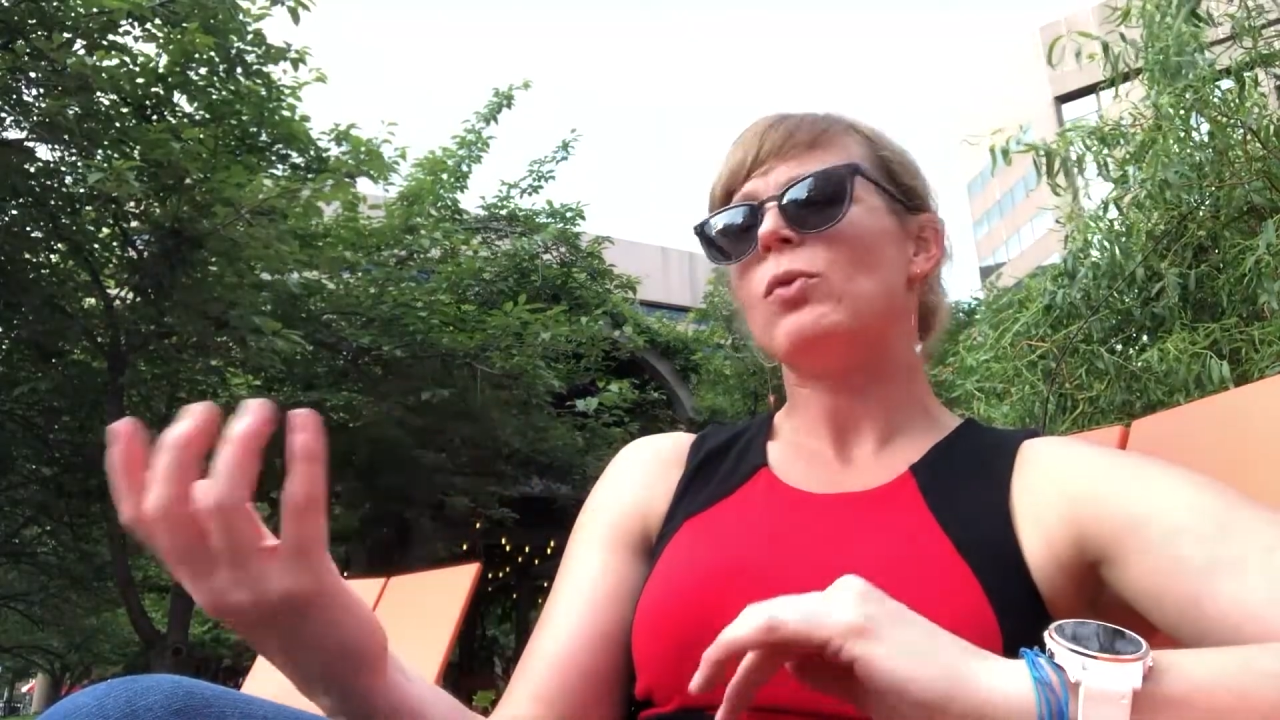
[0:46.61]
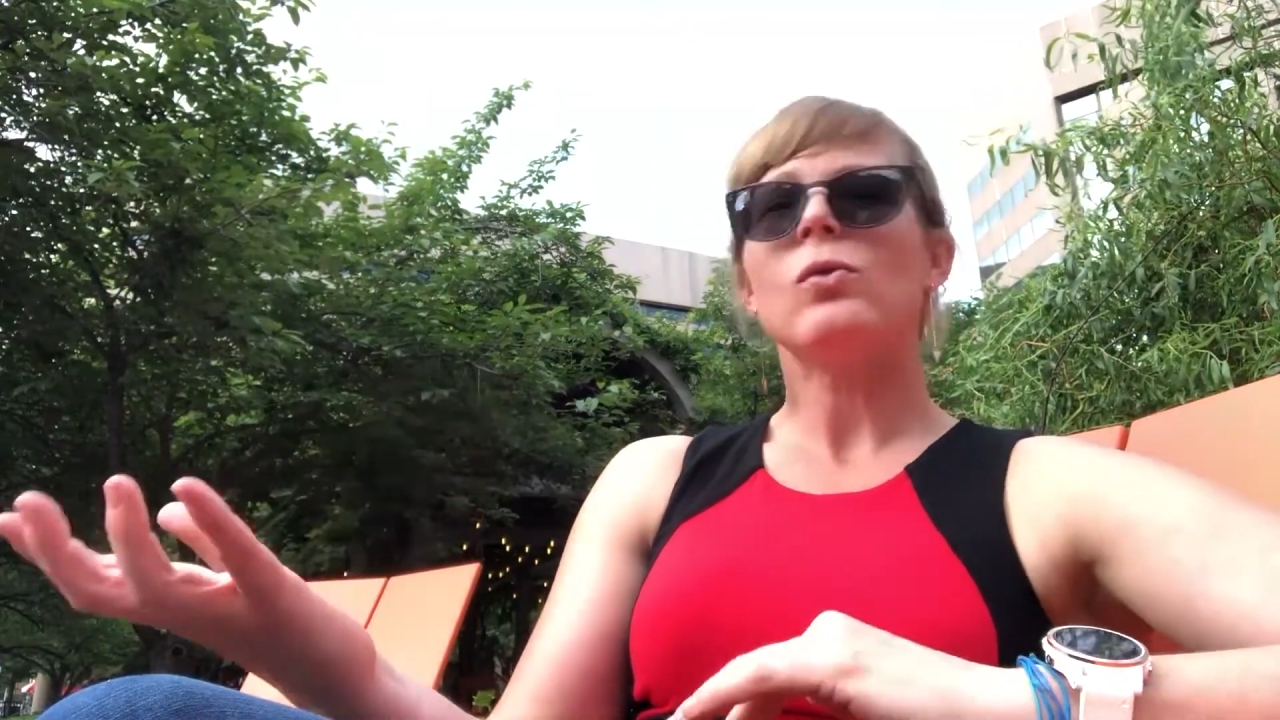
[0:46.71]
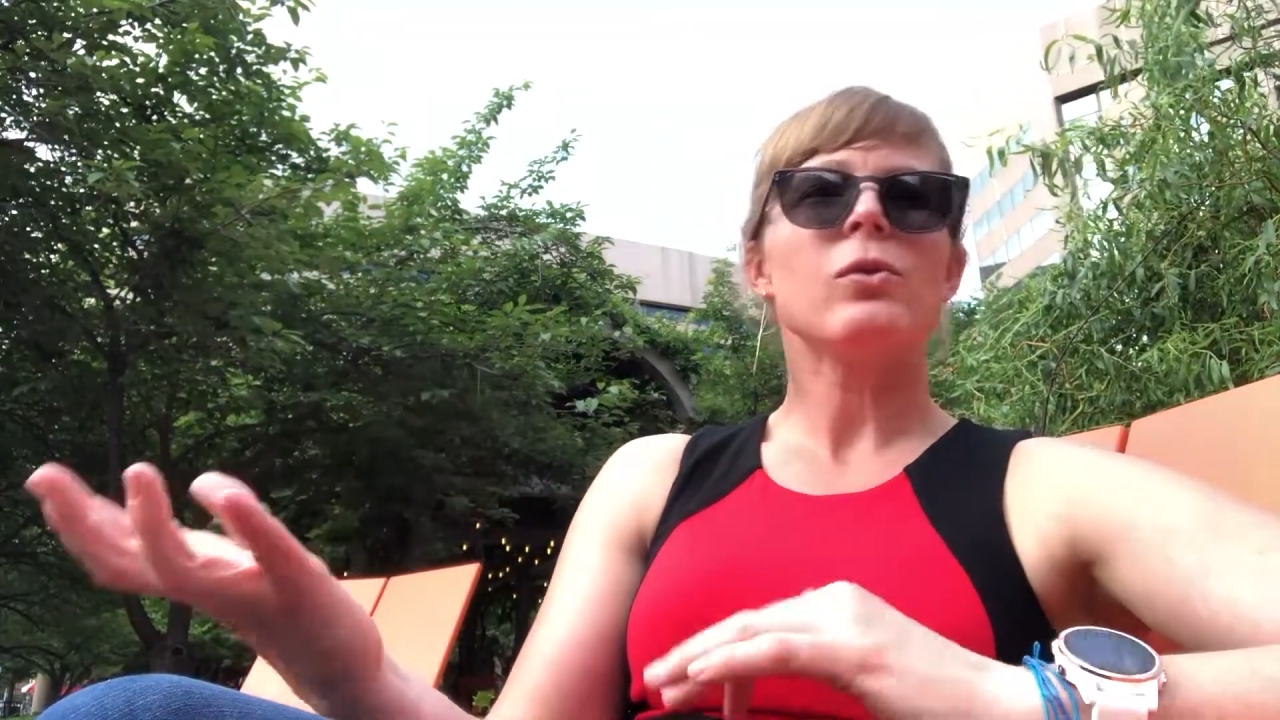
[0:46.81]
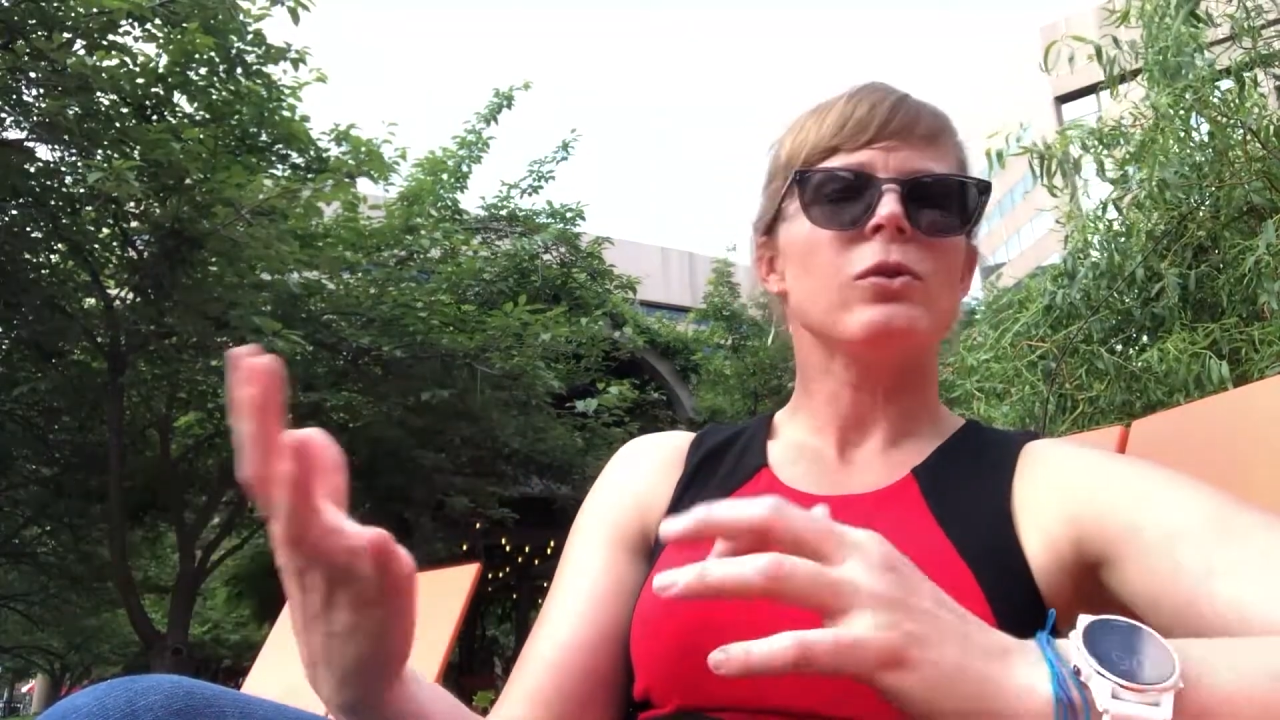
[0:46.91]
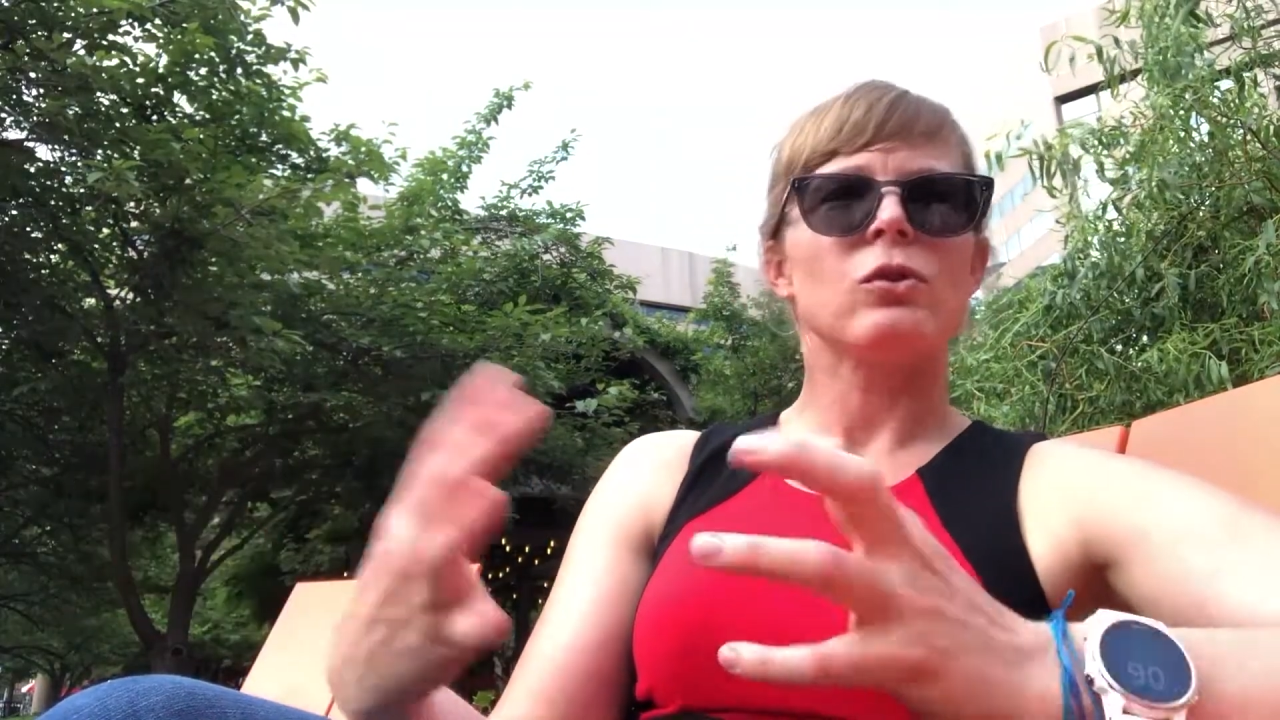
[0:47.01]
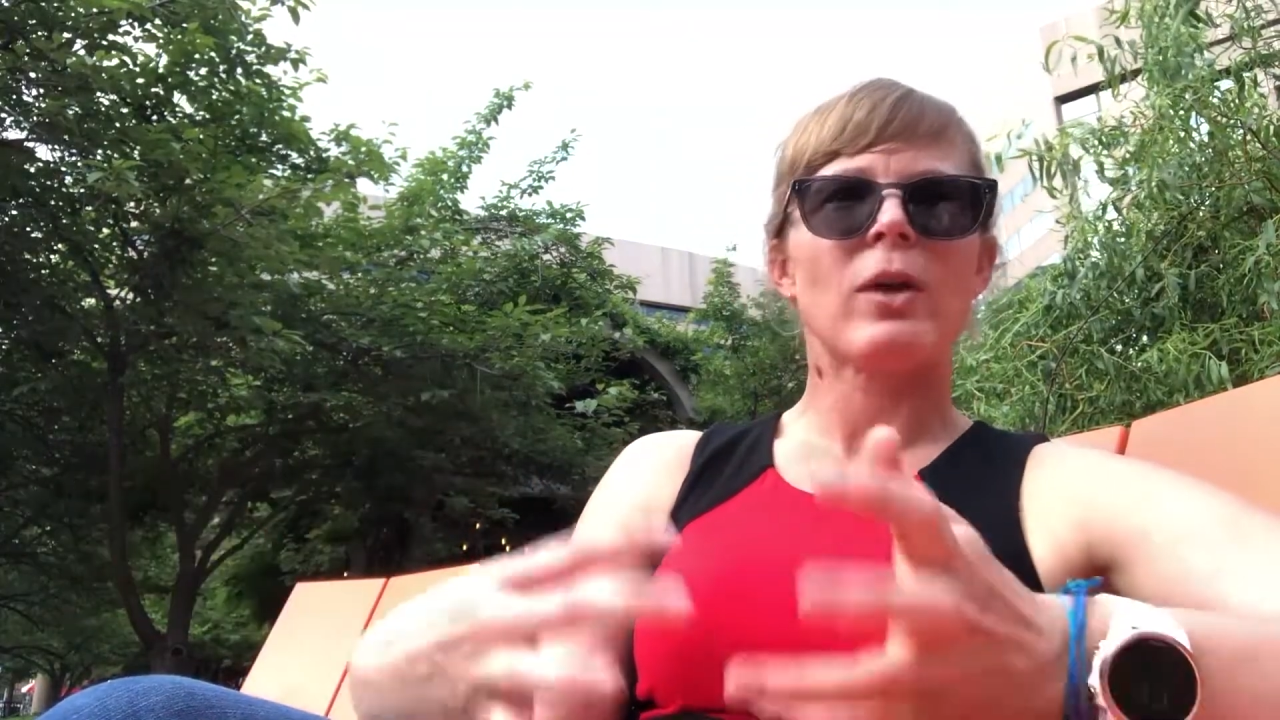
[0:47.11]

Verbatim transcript: pools or